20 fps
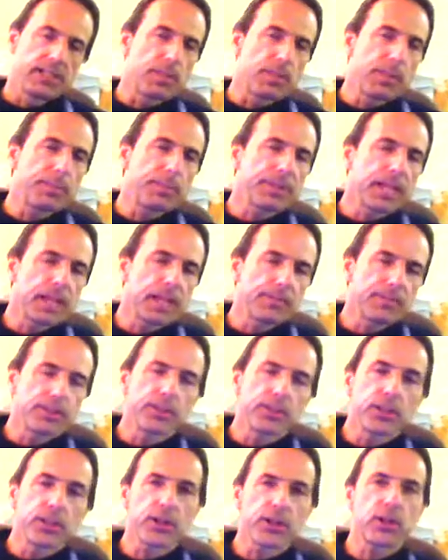You see, people have
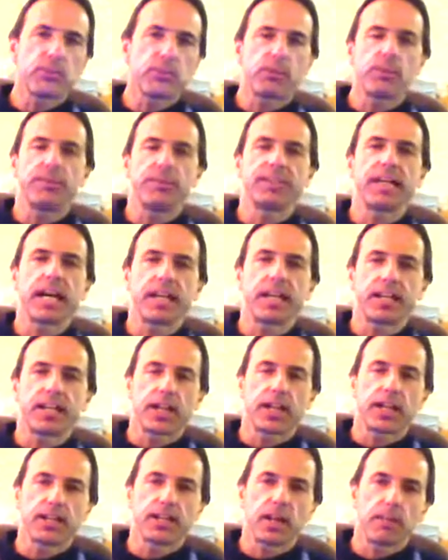to learn what we've got
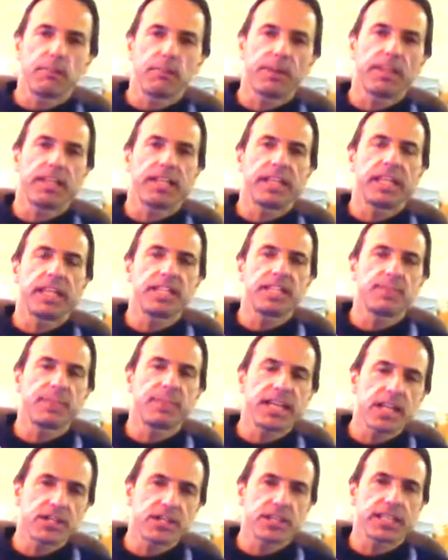in our company. They need to
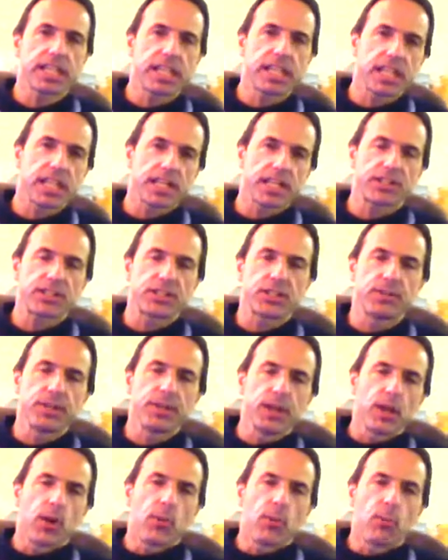be educated as to
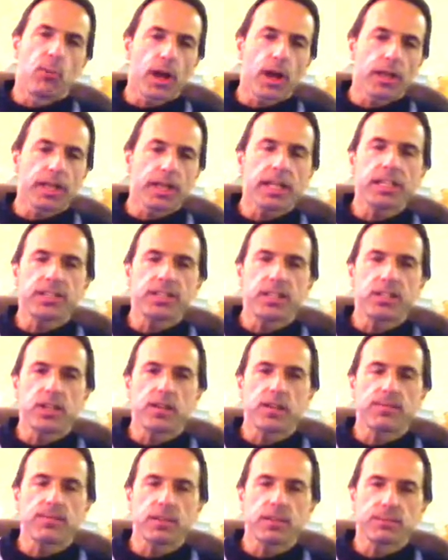what is the
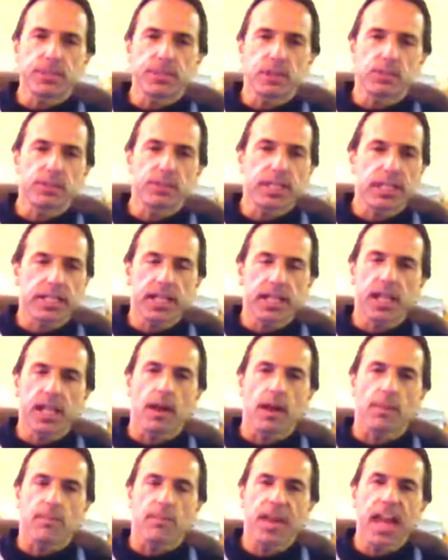difference between
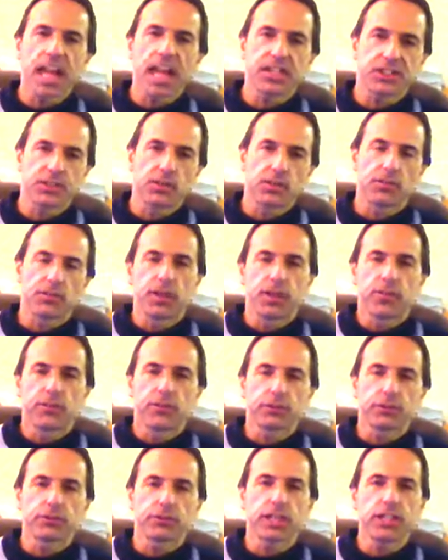a passive
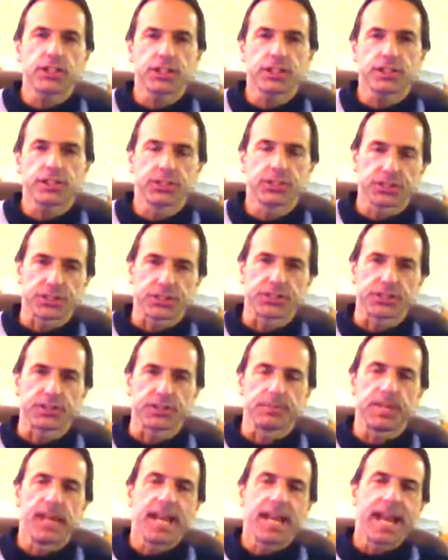filtration
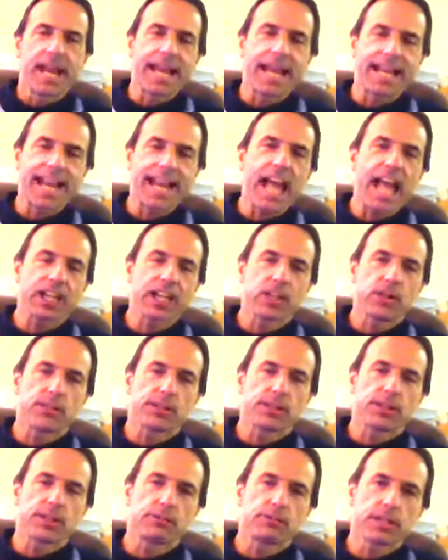system and an
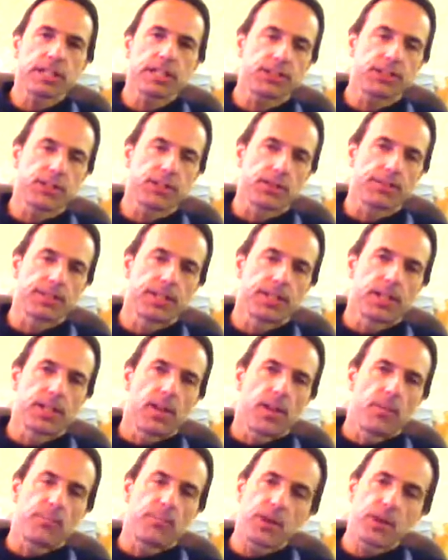active, aggressive
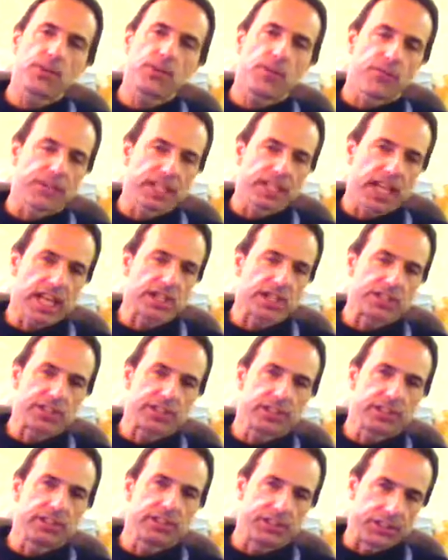
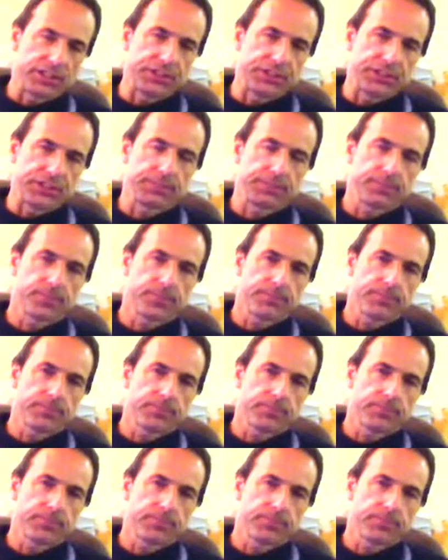purification system.